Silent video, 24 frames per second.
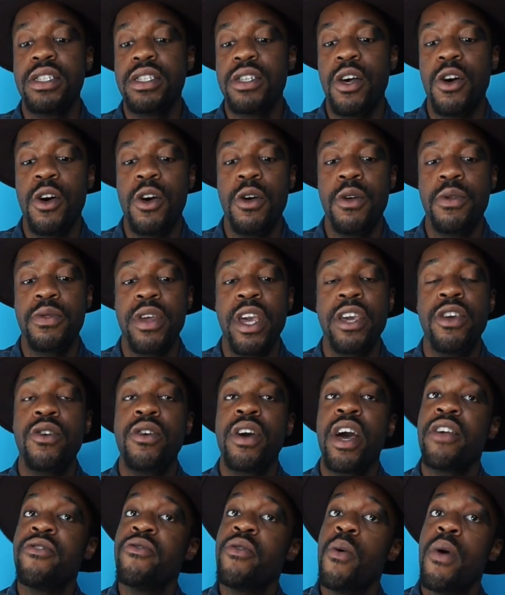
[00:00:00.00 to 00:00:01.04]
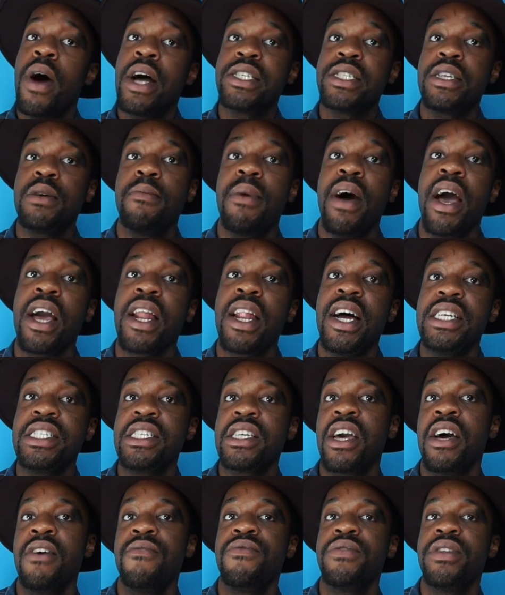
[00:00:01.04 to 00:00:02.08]
So thank you guys for watching my
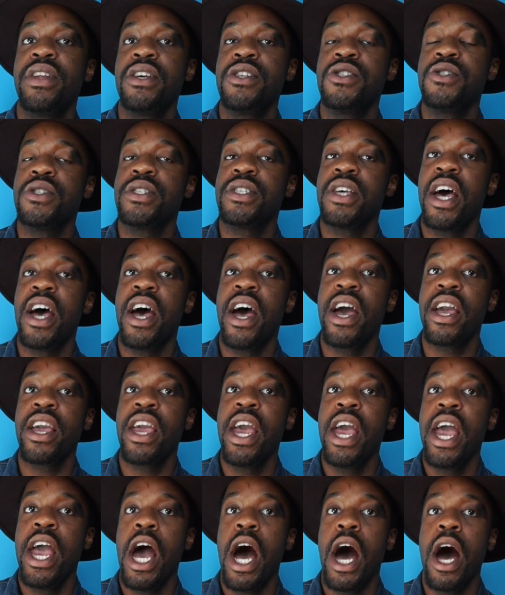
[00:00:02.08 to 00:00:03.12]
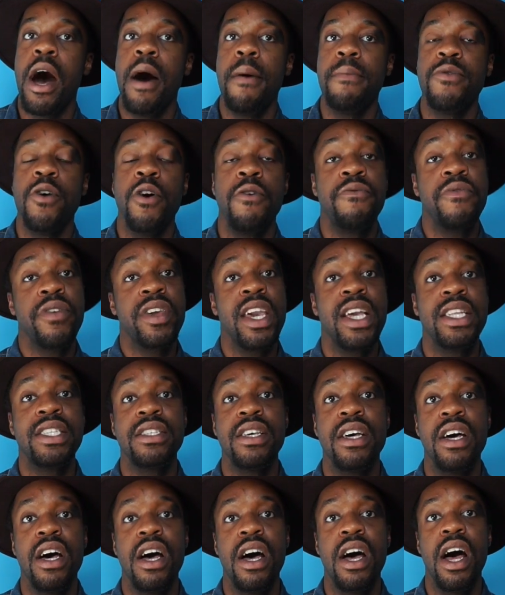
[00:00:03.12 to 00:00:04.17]
Closet Confidential tag. Um, don't forget
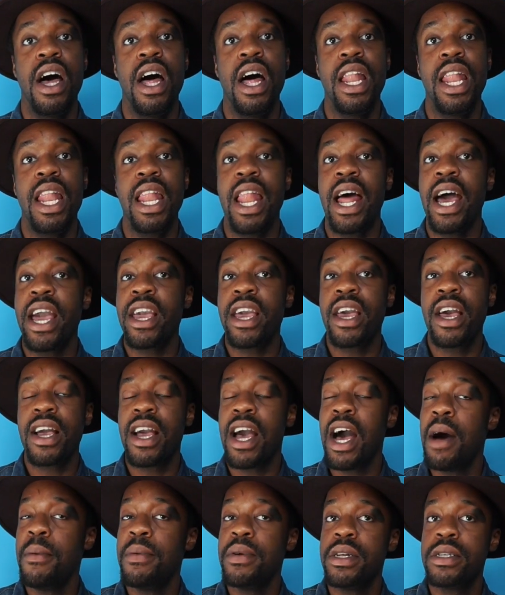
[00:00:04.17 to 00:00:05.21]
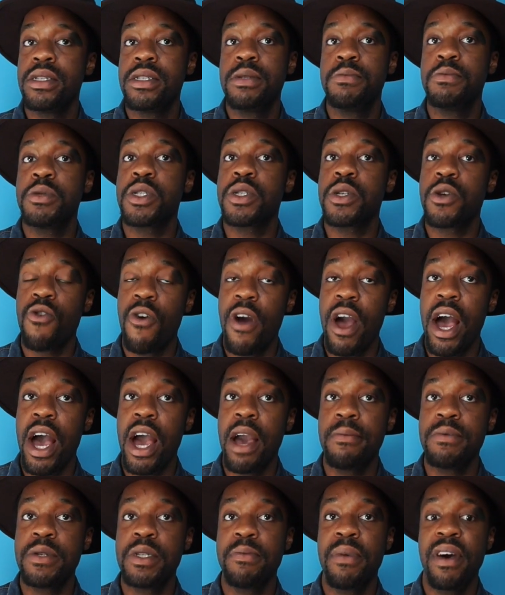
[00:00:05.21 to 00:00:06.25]
to like, comment, and
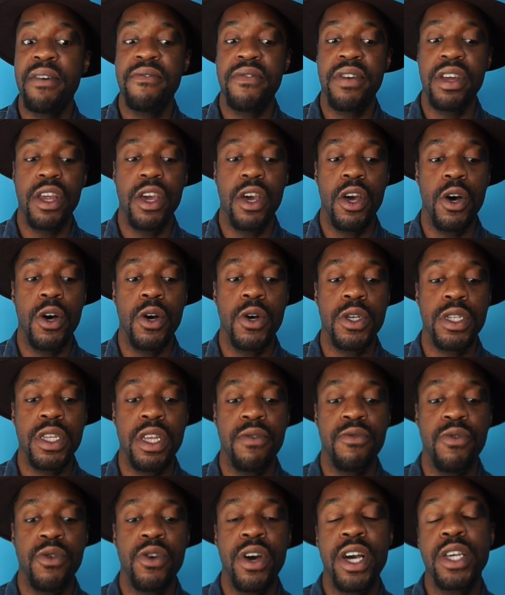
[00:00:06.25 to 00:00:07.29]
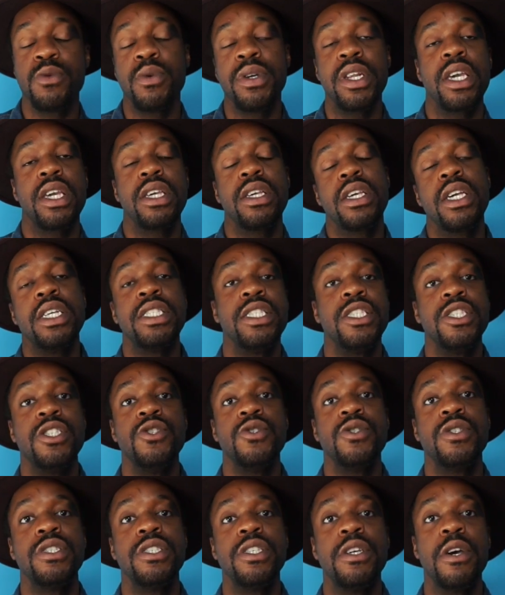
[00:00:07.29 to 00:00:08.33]
subscribe to my videos if you guys want to
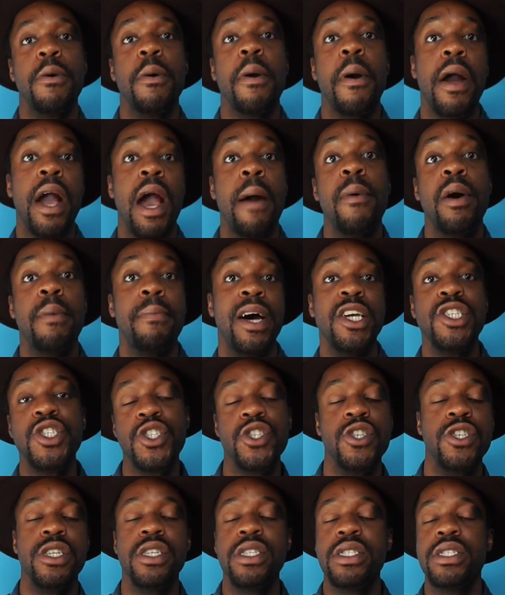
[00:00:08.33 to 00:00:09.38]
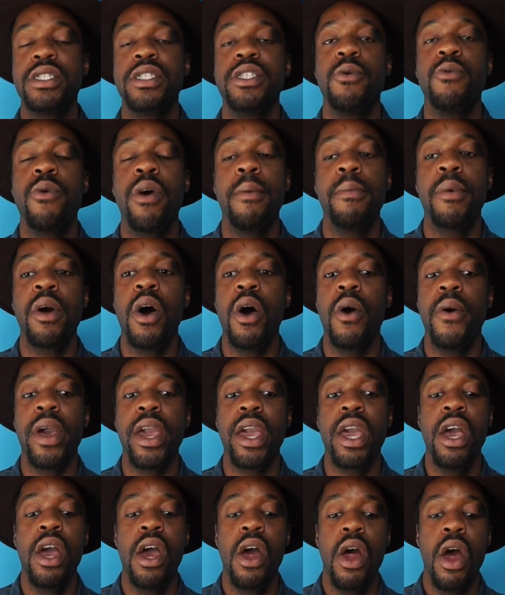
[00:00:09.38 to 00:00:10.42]
continue to come on my journey to see where I'm
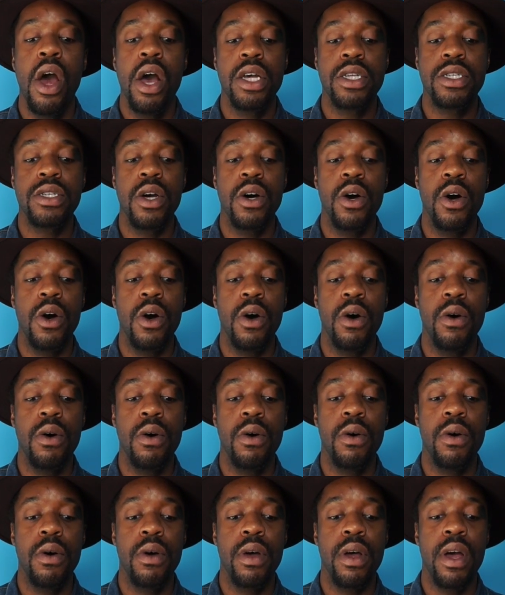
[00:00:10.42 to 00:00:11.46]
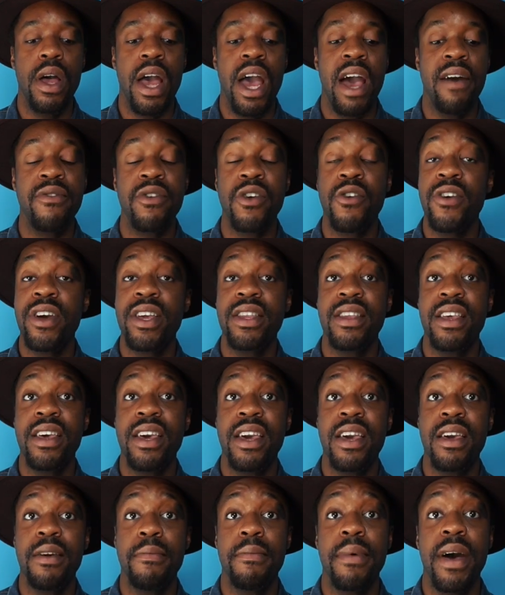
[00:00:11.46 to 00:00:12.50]
going. So have a great
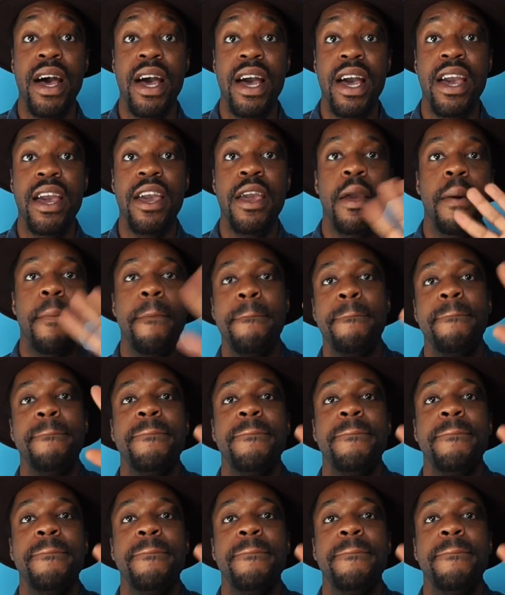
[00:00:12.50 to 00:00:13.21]
day. Bye.